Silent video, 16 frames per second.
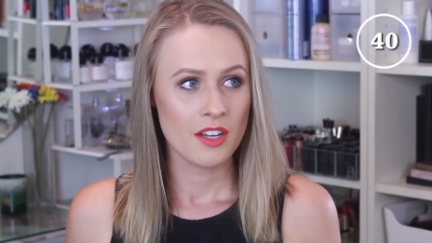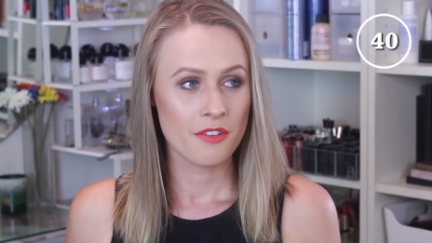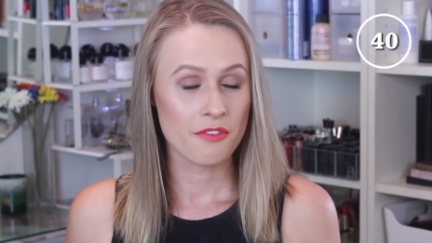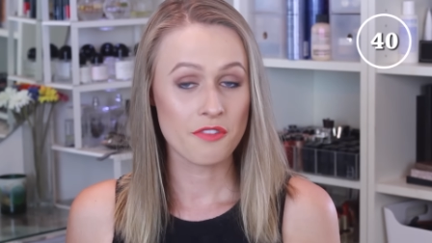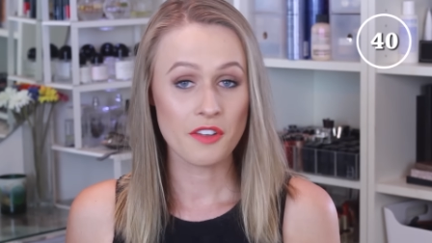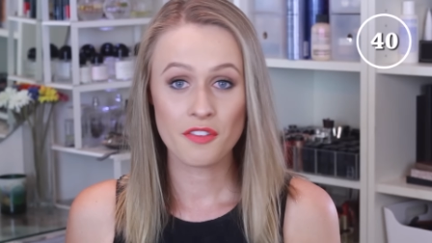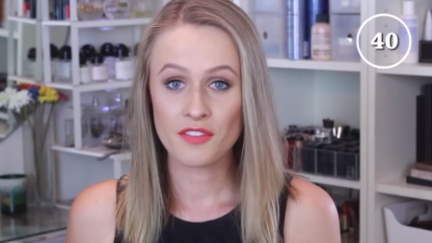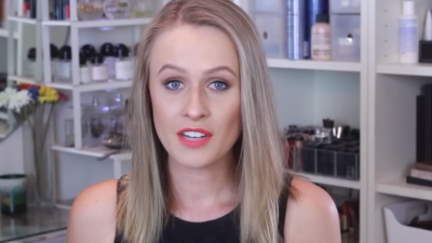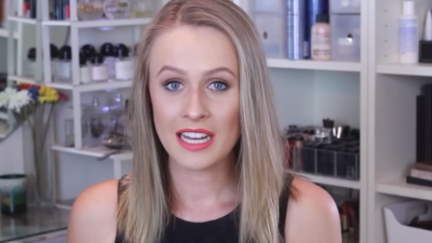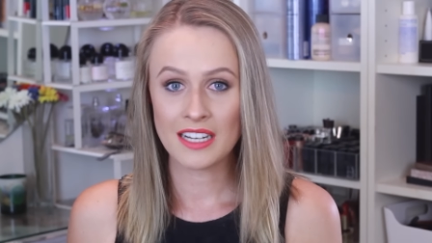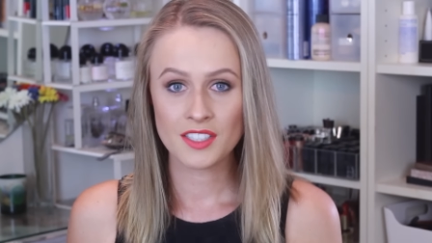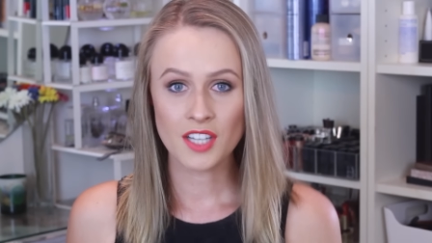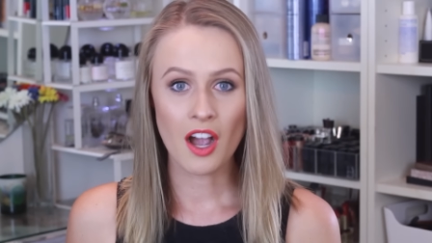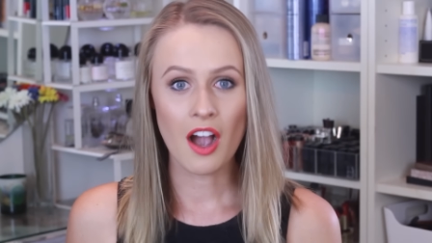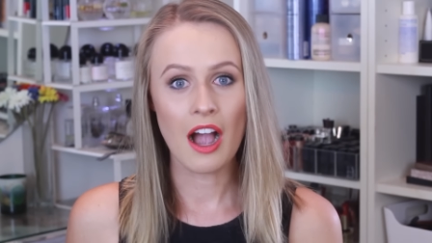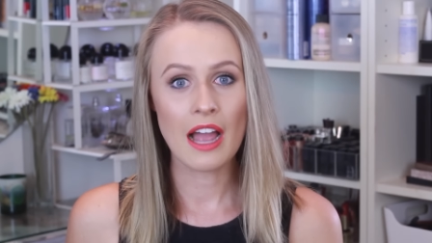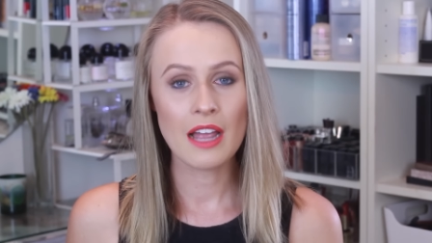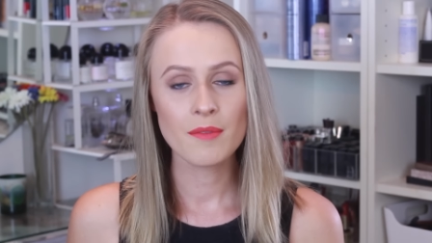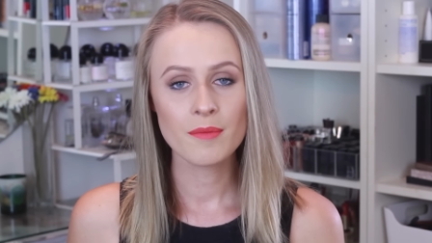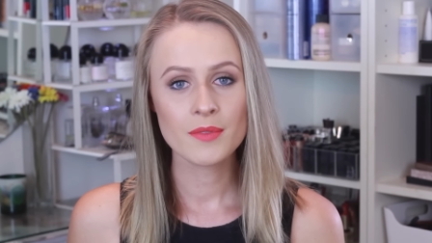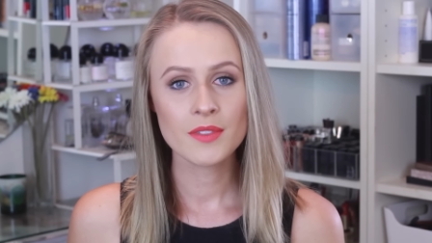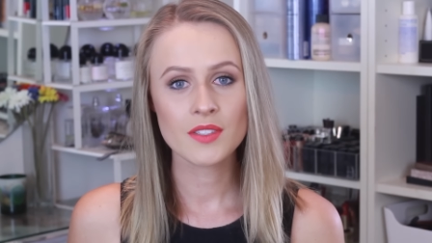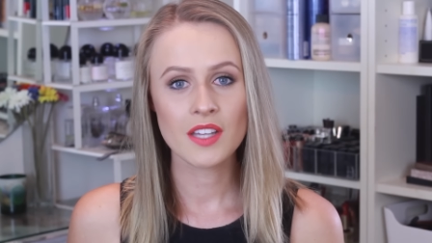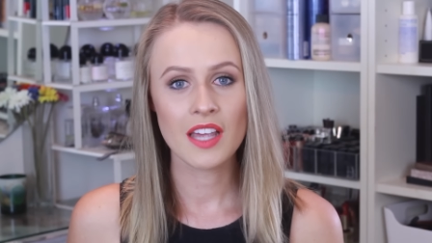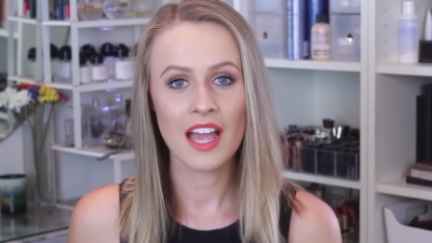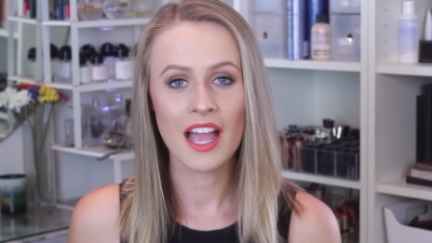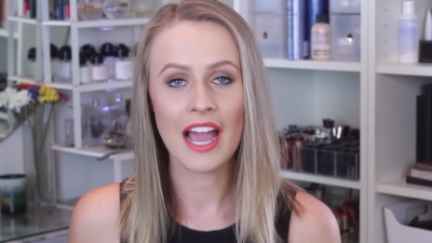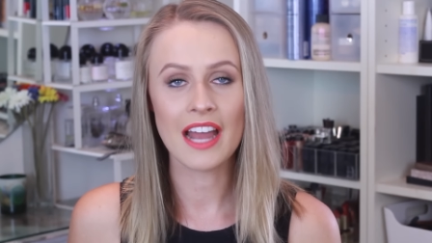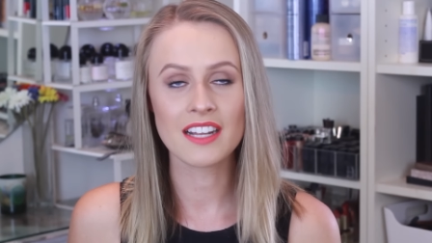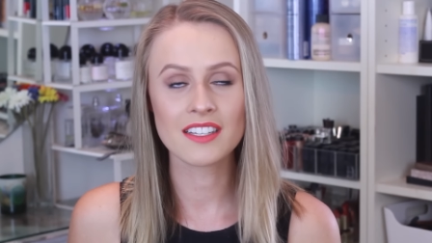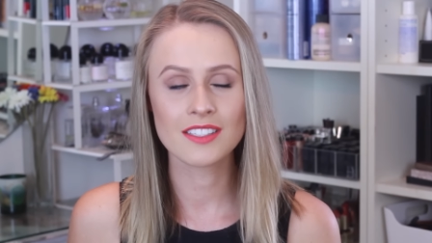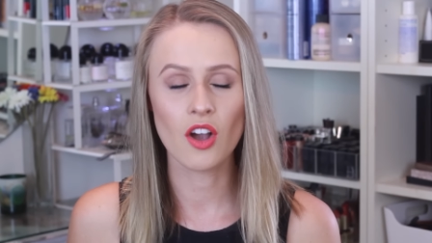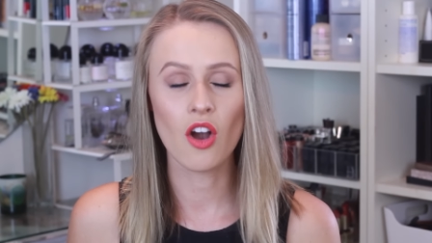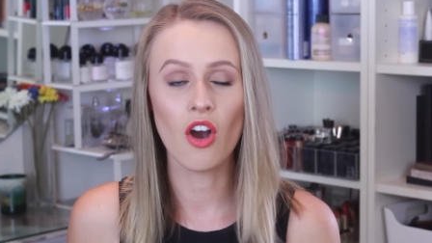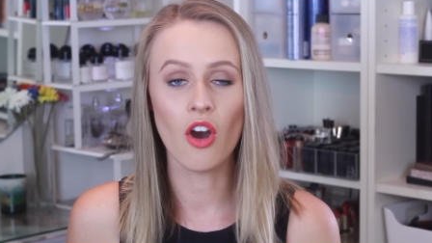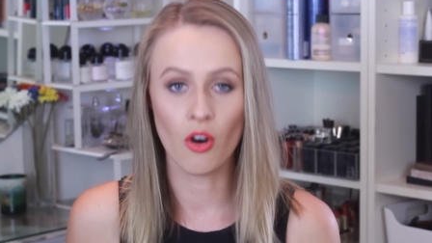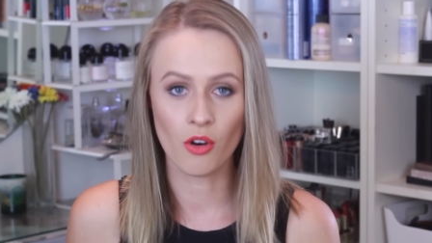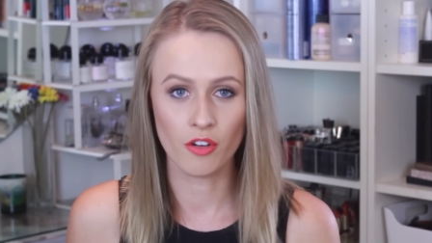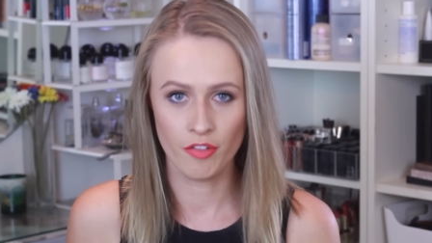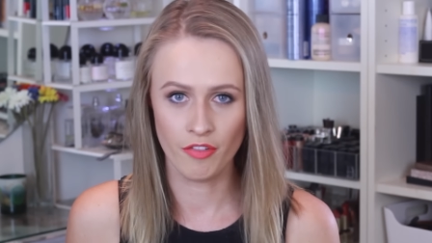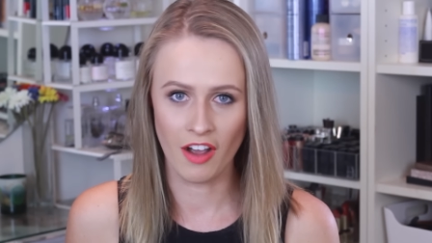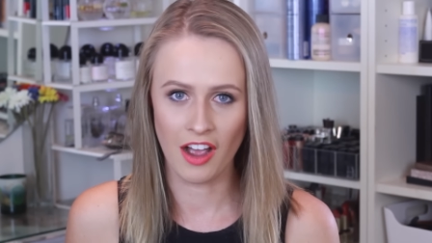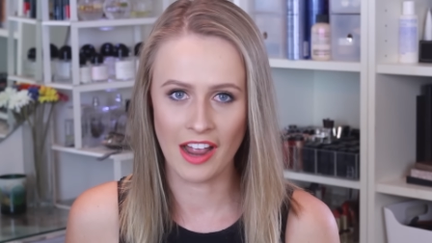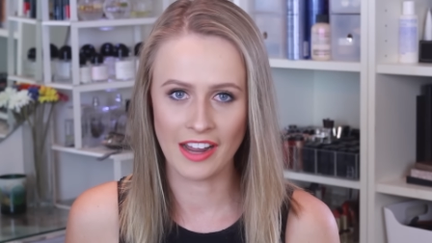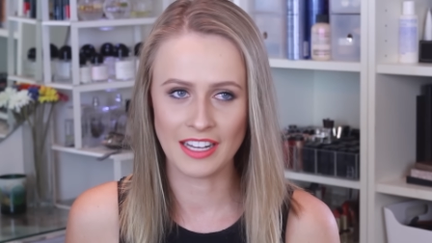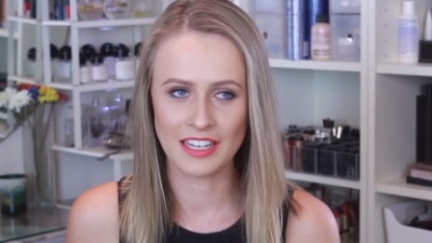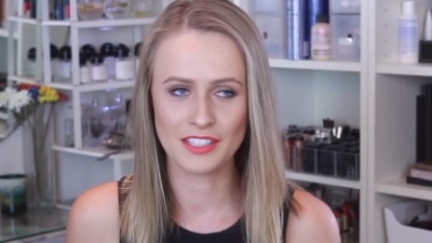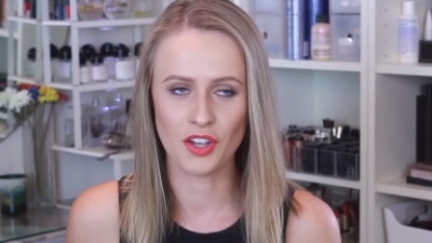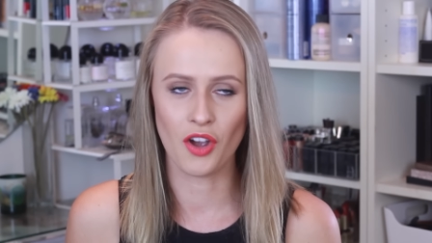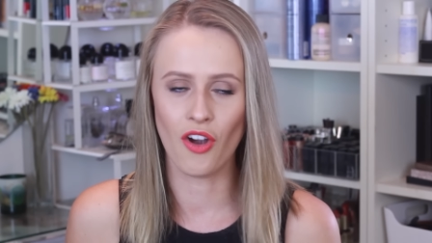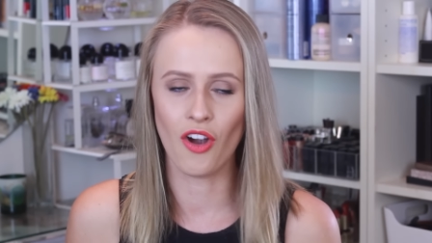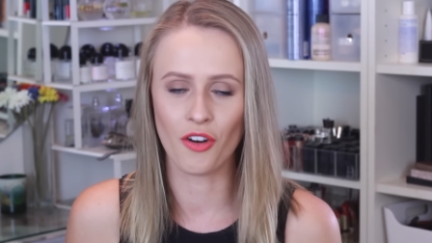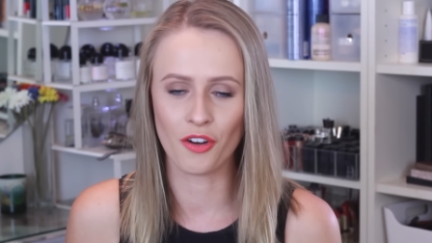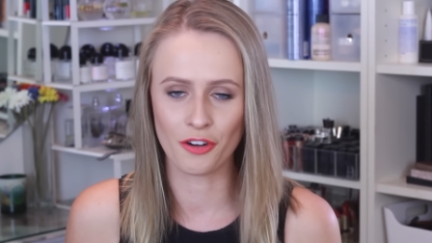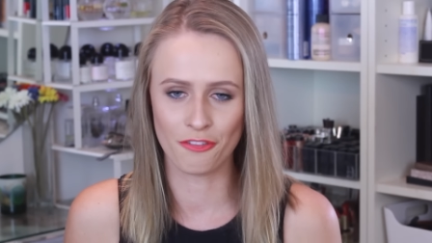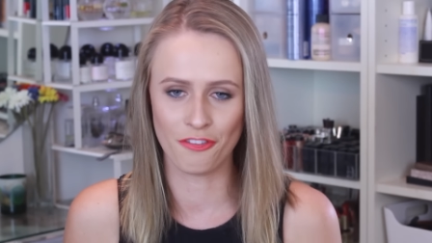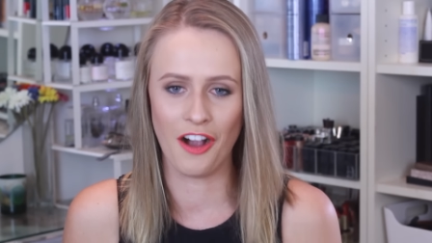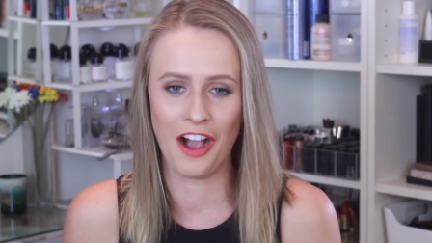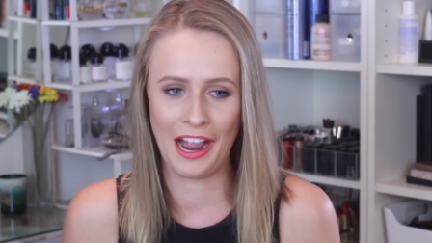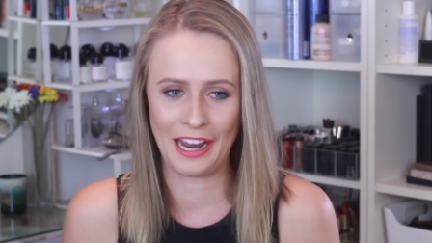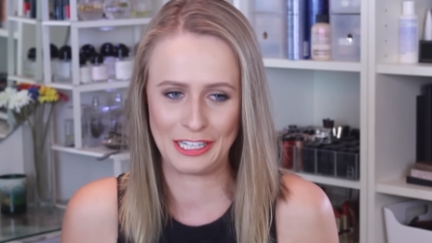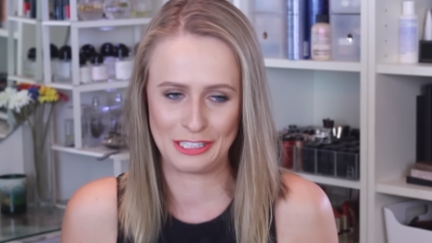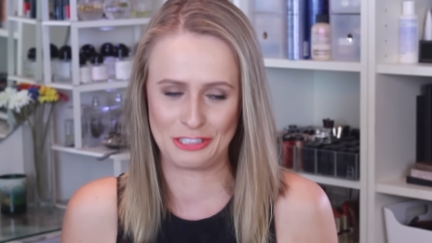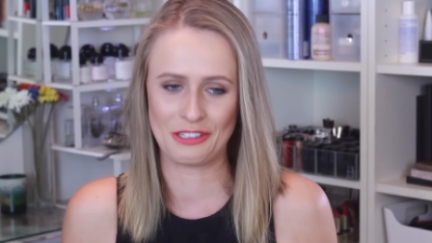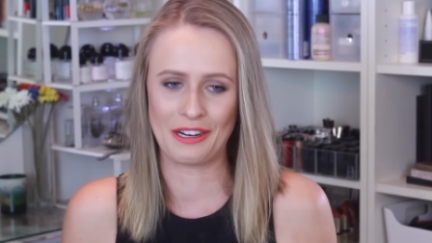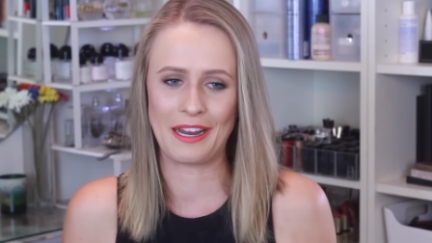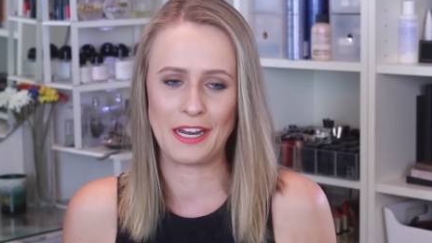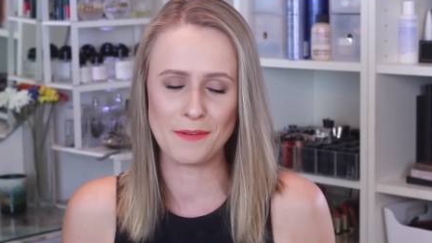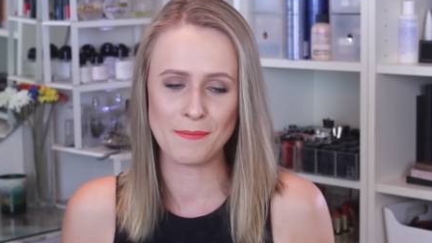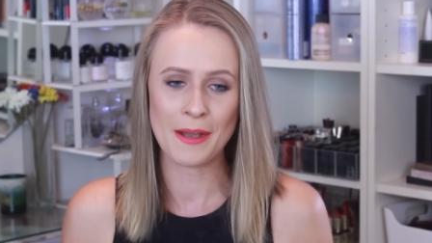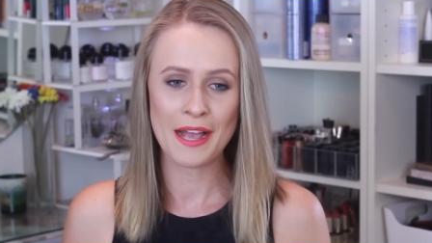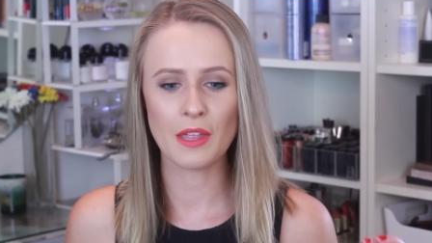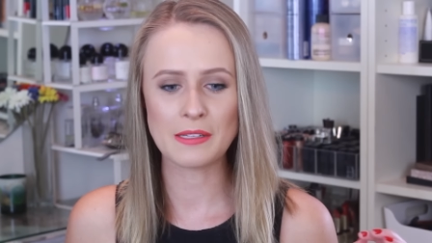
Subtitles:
15 times, and it's horrifying. It's a horrifying dream.